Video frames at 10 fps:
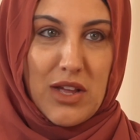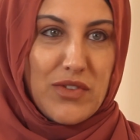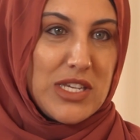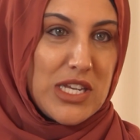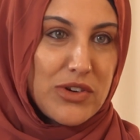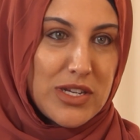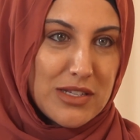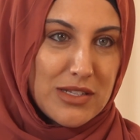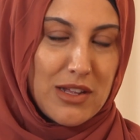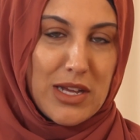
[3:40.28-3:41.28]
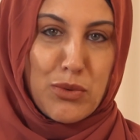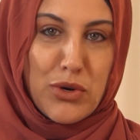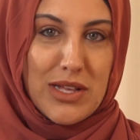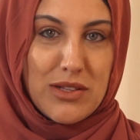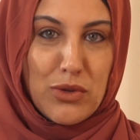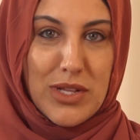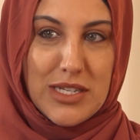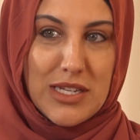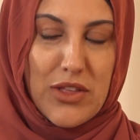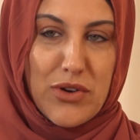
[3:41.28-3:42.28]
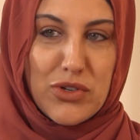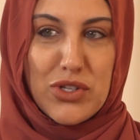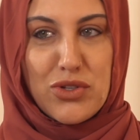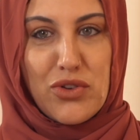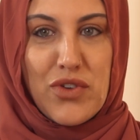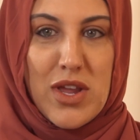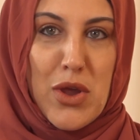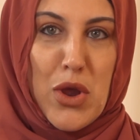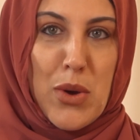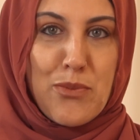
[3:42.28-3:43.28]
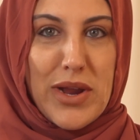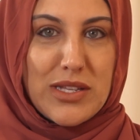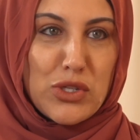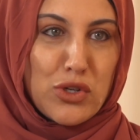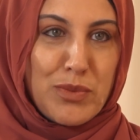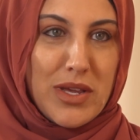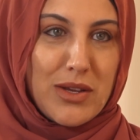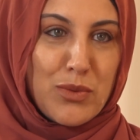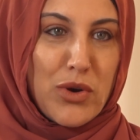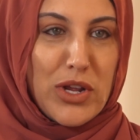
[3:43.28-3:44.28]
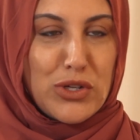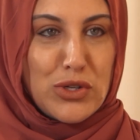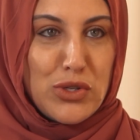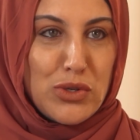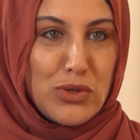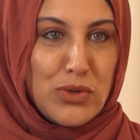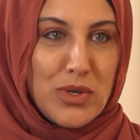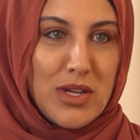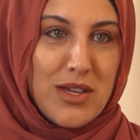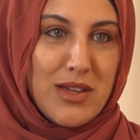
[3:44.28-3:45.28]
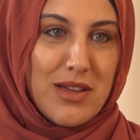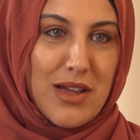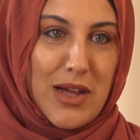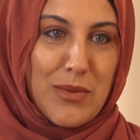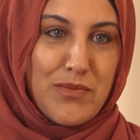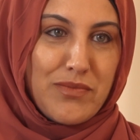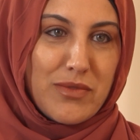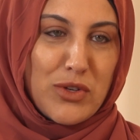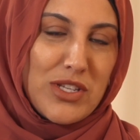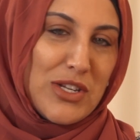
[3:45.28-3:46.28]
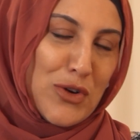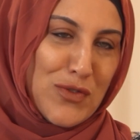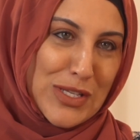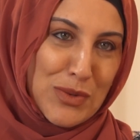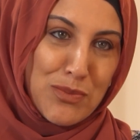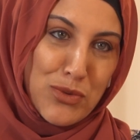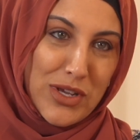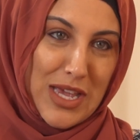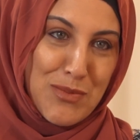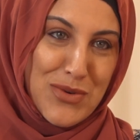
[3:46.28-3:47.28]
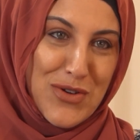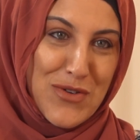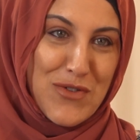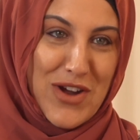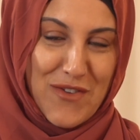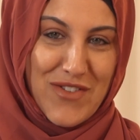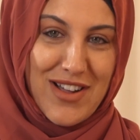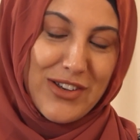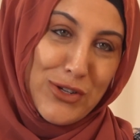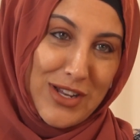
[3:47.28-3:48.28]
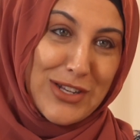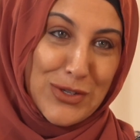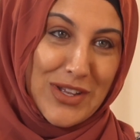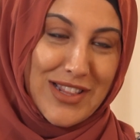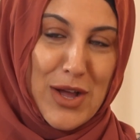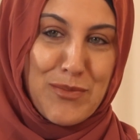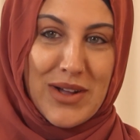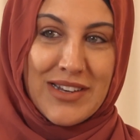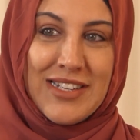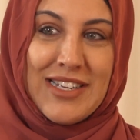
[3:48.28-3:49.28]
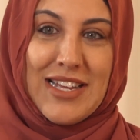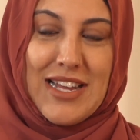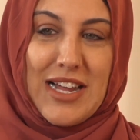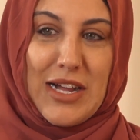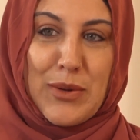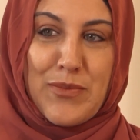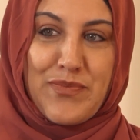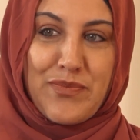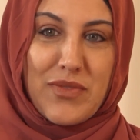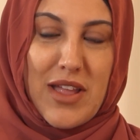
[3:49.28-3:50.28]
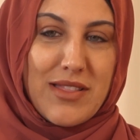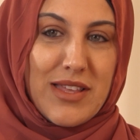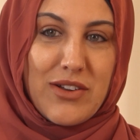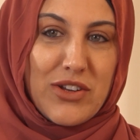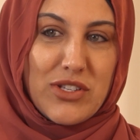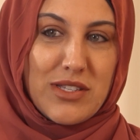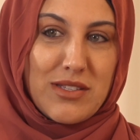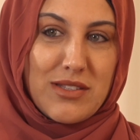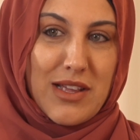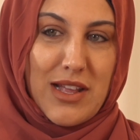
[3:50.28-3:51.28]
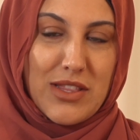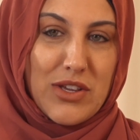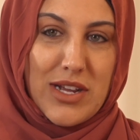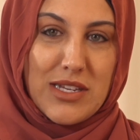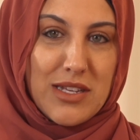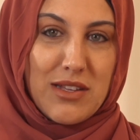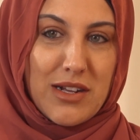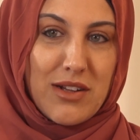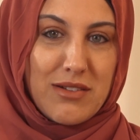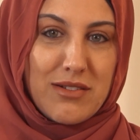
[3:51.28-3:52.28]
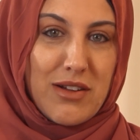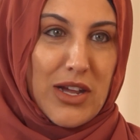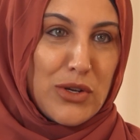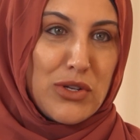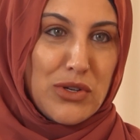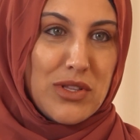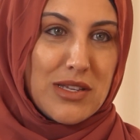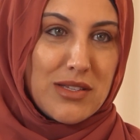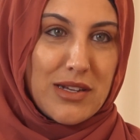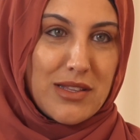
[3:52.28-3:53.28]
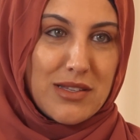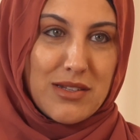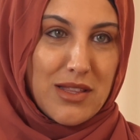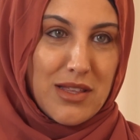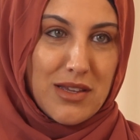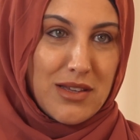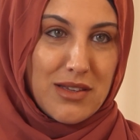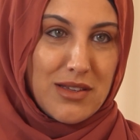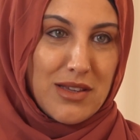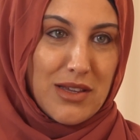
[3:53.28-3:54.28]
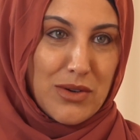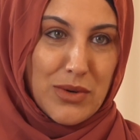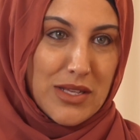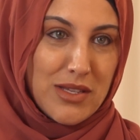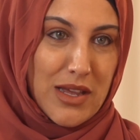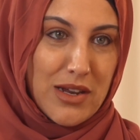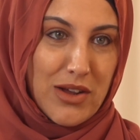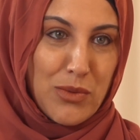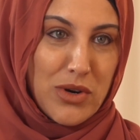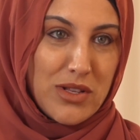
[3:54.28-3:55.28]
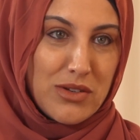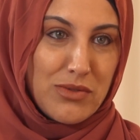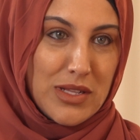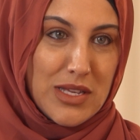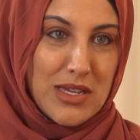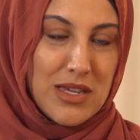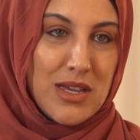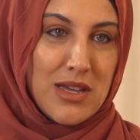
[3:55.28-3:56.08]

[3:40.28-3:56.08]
love interiors and I like putting all that together. And I was just sort of brainstorming what I should do, because I didn't obviously want to bookkeep forever. Yeah. I do like doing that, but and then I just had the idea, like, I could do this. Like, there's nothing in Queensland, and I wanted to really